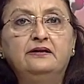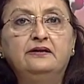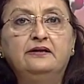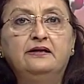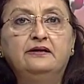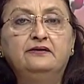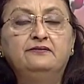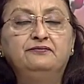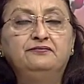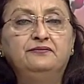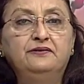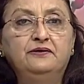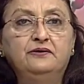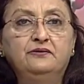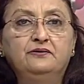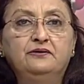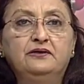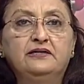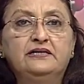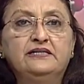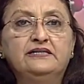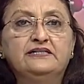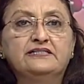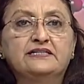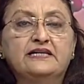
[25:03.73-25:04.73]
Then
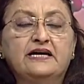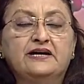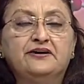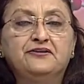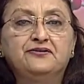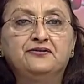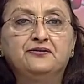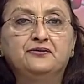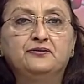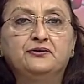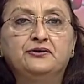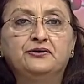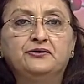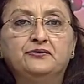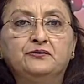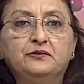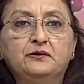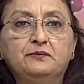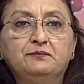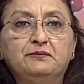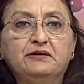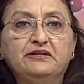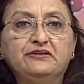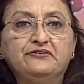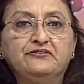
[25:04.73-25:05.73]
phylloclades, I showed you
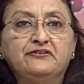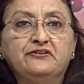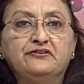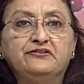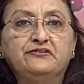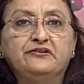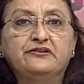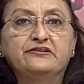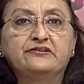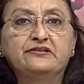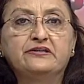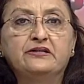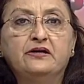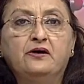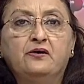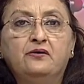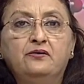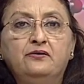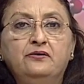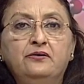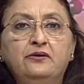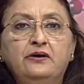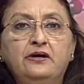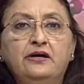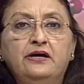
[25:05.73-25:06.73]
the picture just
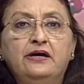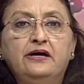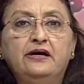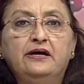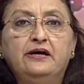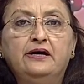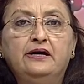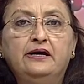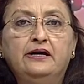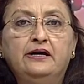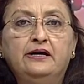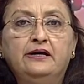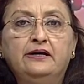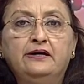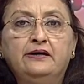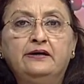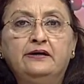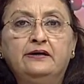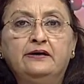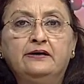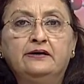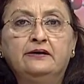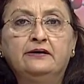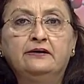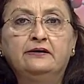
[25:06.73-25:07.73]
now,
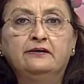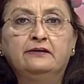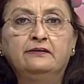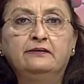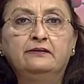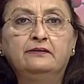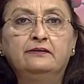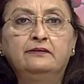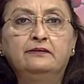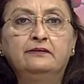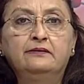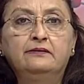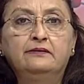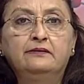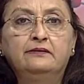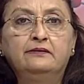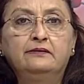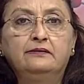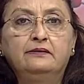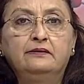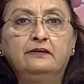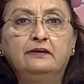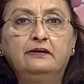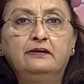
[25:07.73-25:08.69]
and uh, uh,